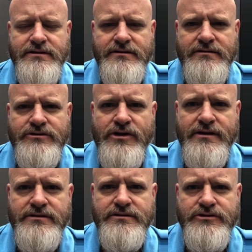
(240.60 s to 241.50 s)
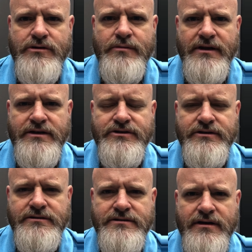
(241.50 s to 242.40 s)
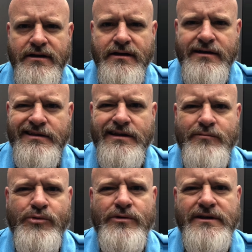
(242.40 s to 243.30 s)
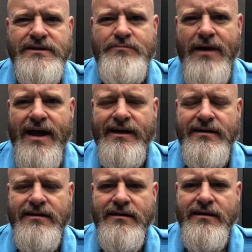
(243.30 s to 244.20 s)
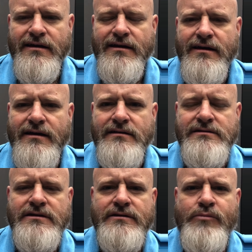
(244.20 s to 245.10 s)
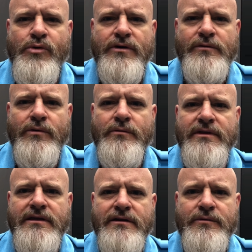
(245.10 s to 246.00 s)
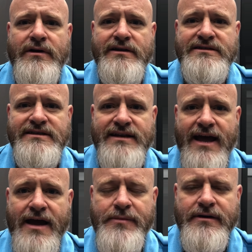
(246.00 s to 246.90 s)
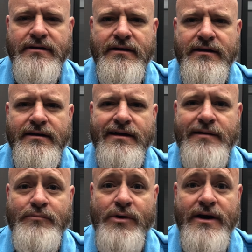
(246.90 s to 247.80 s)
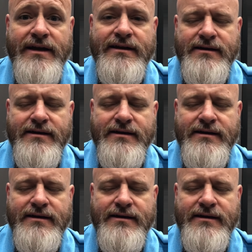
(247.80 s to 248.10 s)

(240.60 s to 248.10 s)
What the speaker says: and trials and tribulations that are pulling us back until the point where we think we're going to snap and break.